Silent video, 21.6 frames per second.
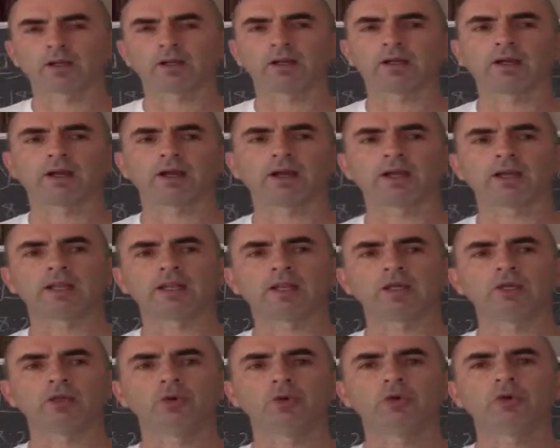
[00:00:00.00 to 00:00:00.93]

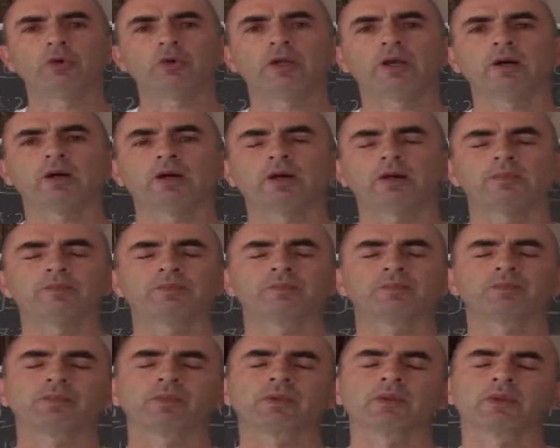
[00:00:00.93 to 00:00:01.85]
Hallelujah.
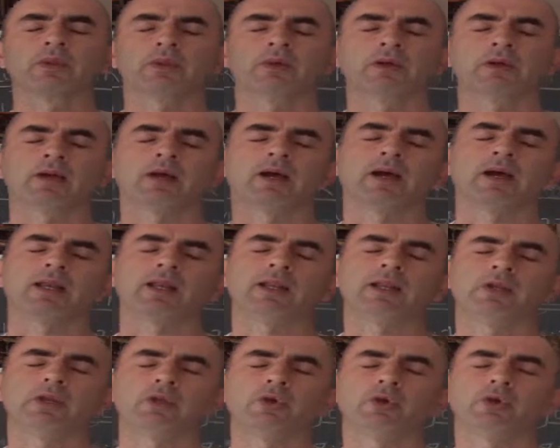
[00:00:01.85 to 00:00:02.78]

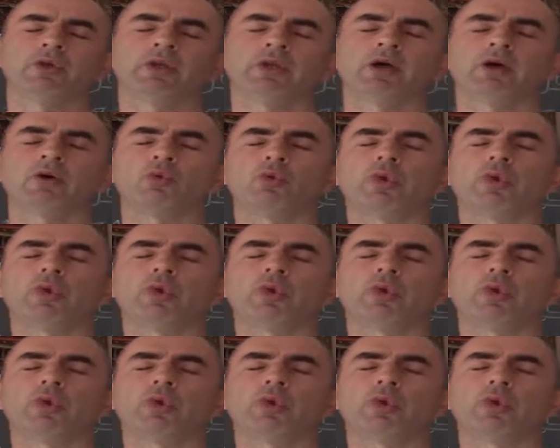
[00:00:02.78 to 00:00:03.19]
Hallelujah.